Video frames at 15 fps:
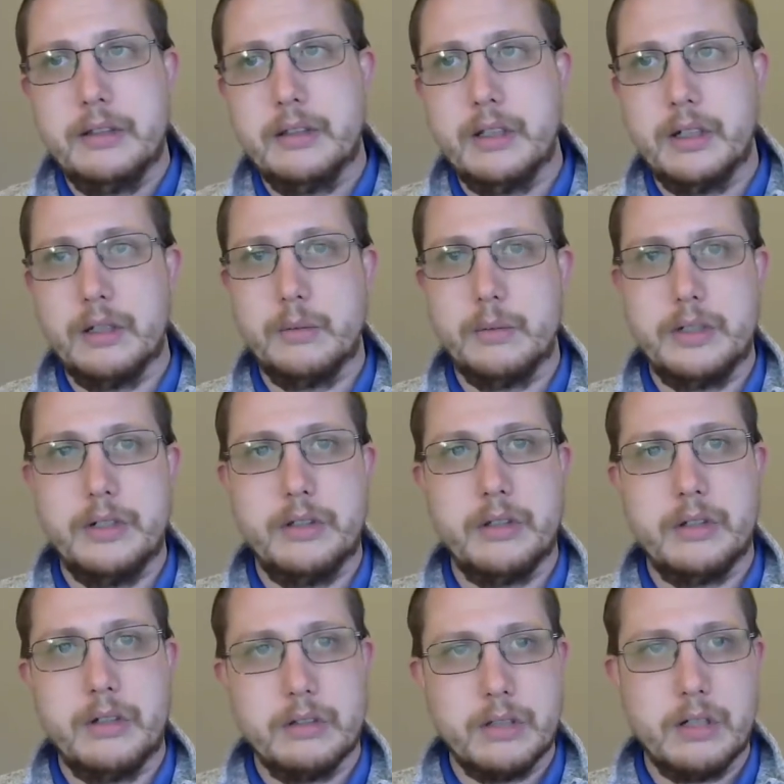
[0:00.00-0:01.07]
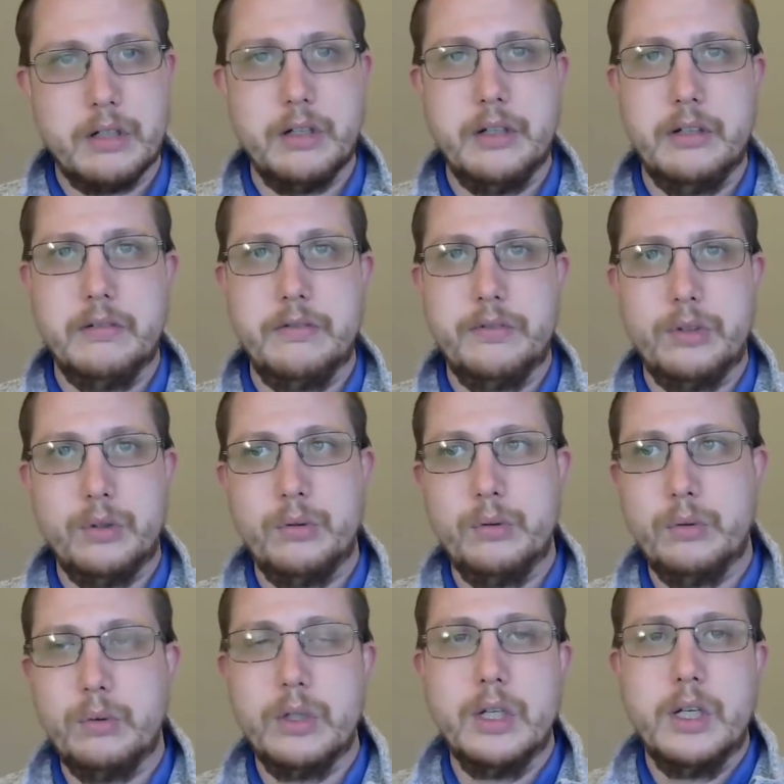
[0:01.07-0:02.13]
uh, which is an alternative
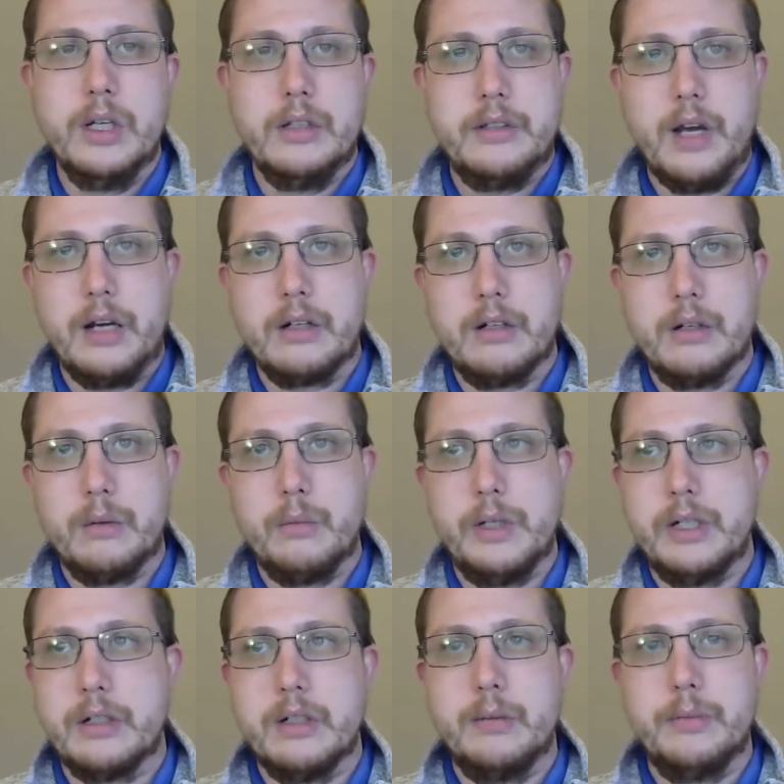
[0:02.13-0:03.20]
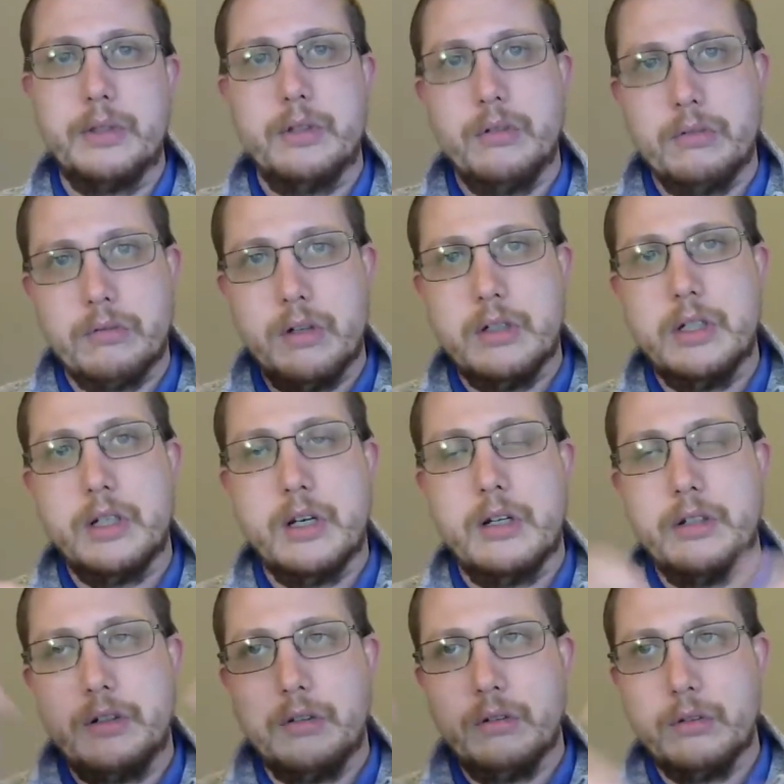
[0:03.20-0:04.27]
to Docker when it comes to running on
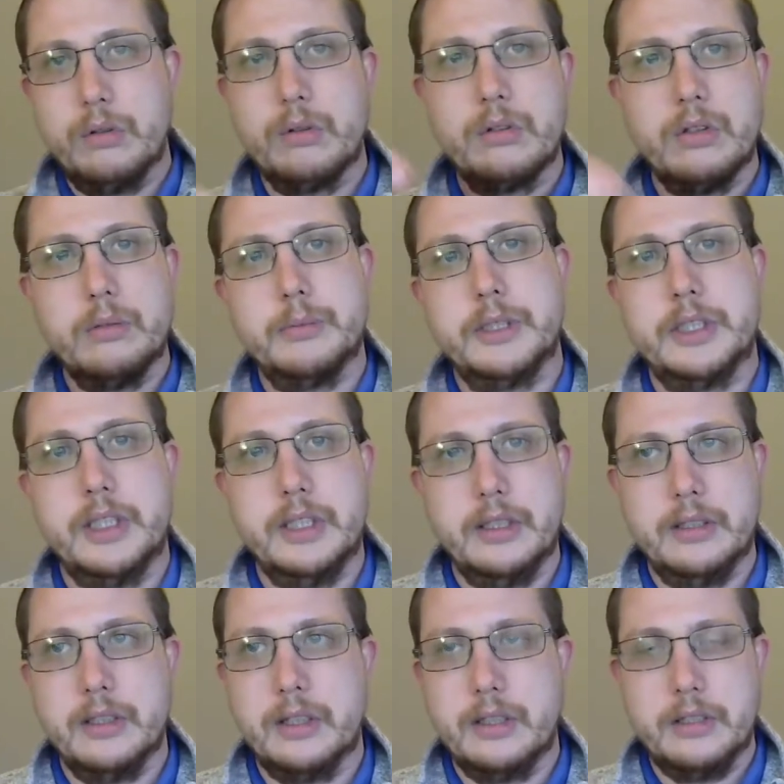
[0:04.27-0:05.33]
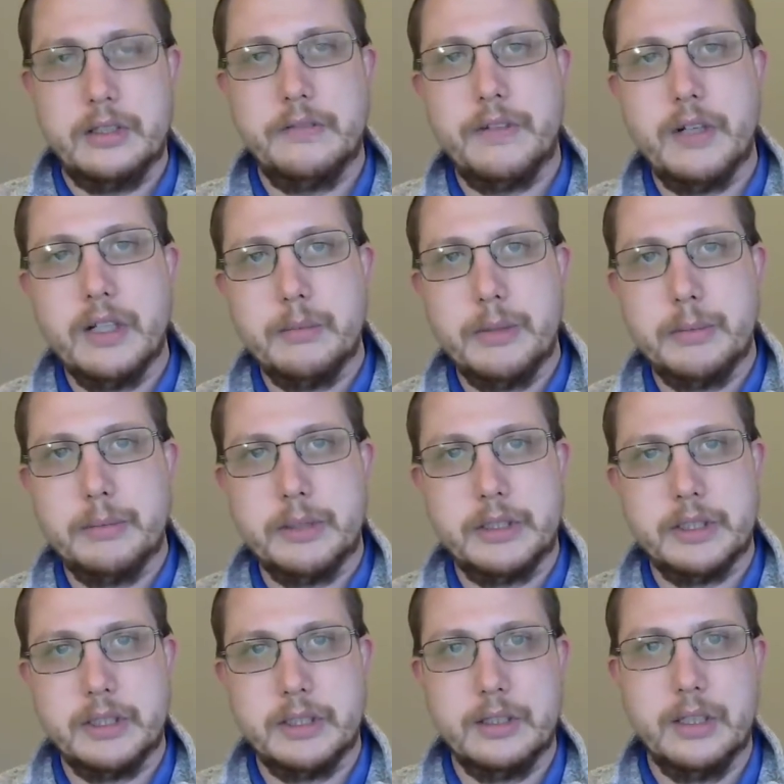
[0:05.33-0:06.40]
your local machine, on a development
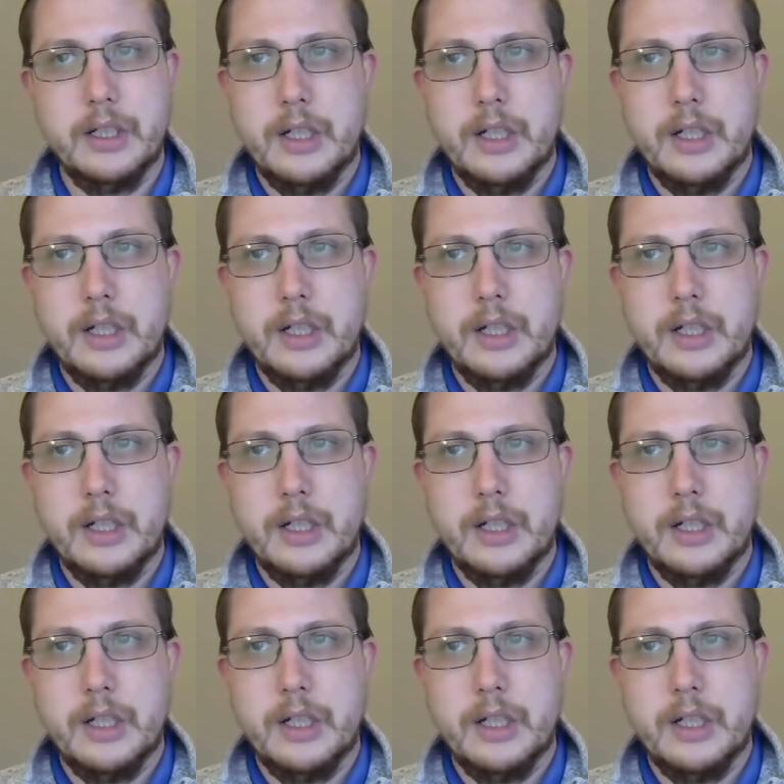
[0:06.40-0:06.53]
machine.